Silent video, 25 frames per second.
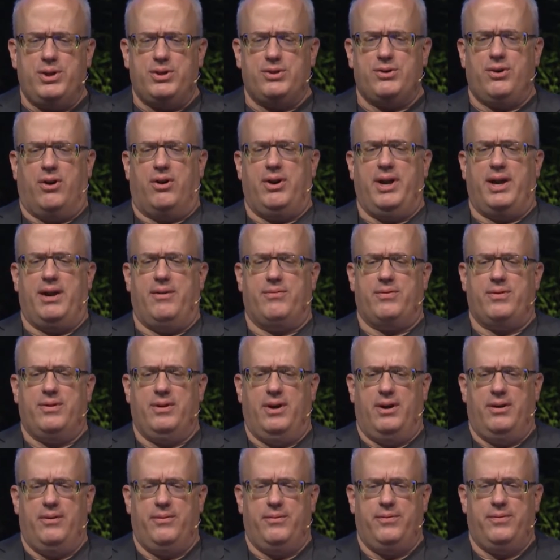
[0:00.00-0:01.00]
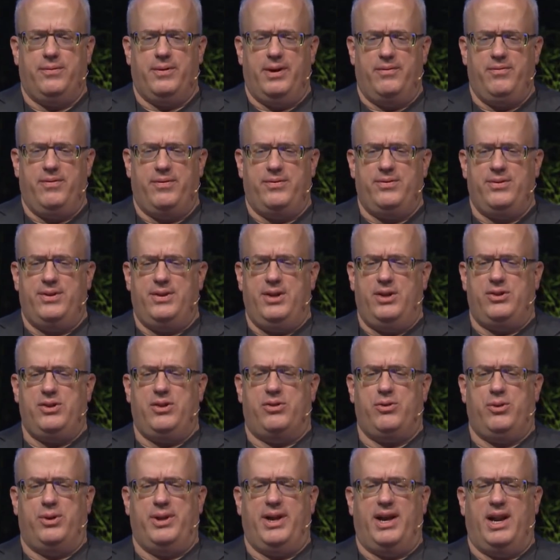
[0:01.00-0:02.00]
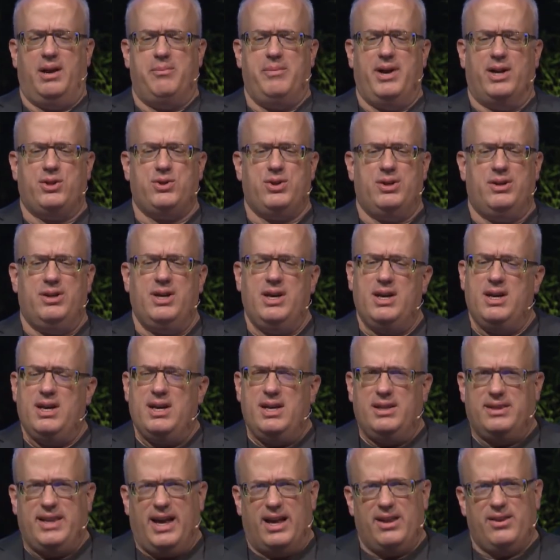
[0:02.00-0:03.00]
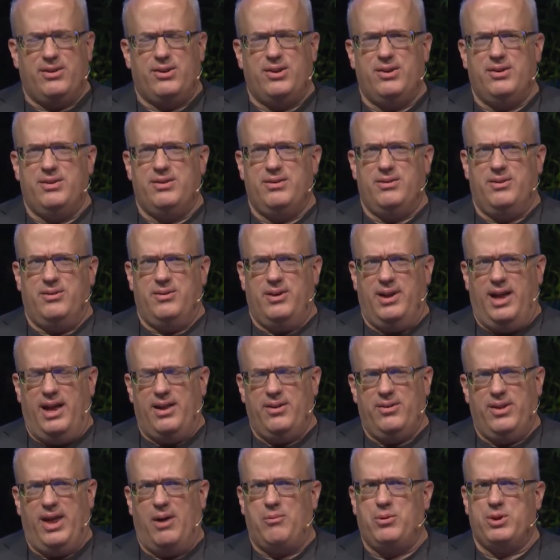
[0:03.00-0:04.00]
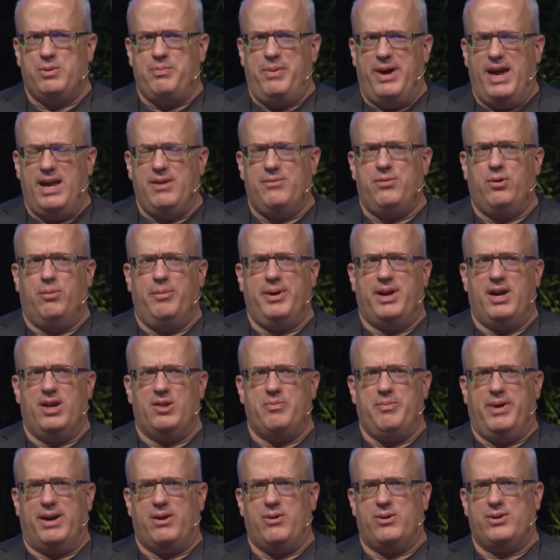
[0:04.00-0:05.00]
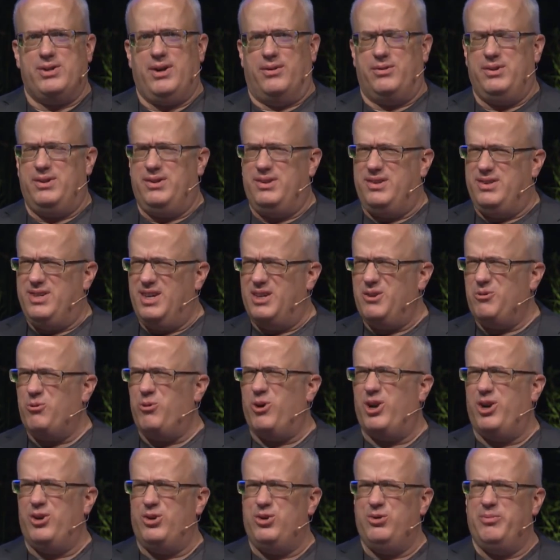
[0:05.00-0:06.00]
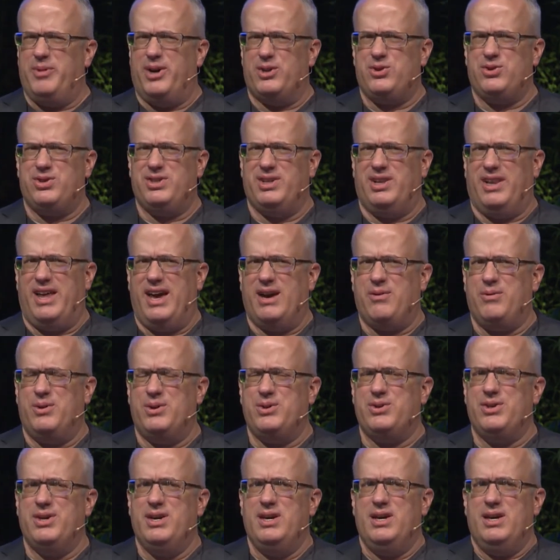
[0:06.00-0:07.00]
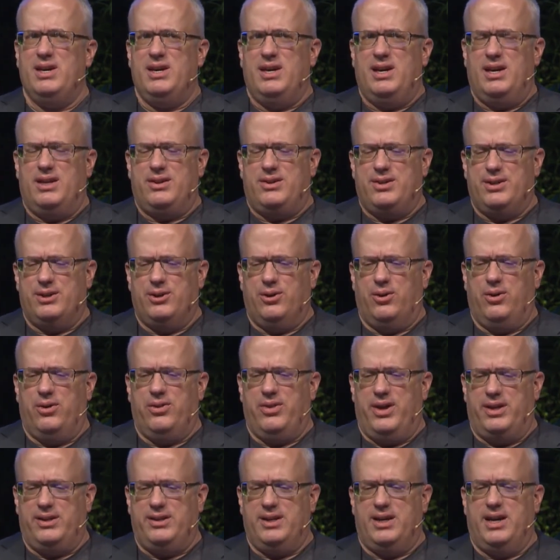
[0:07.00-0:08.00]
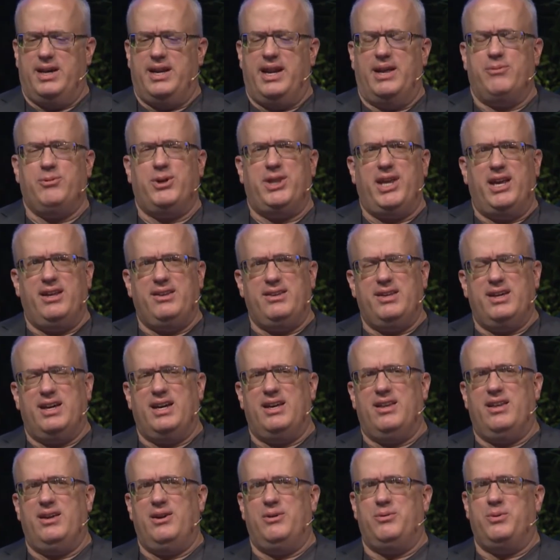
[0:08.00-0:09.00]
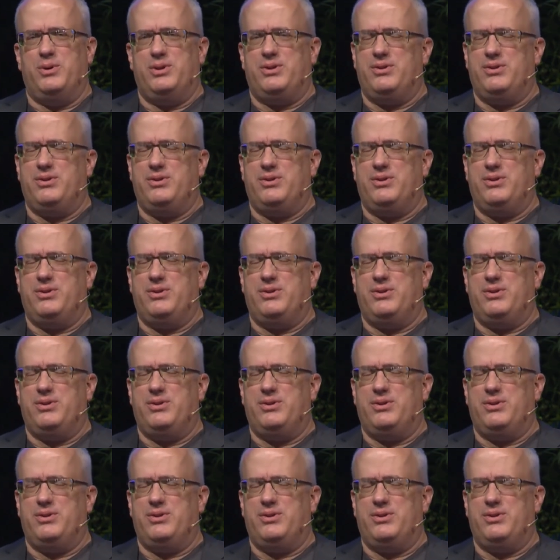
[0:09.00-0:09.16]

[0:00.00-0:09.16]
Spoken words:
restarting of TC39 I mentioned, that was painful because Microsoft didn't want to do much to the language until they did. And when they did, it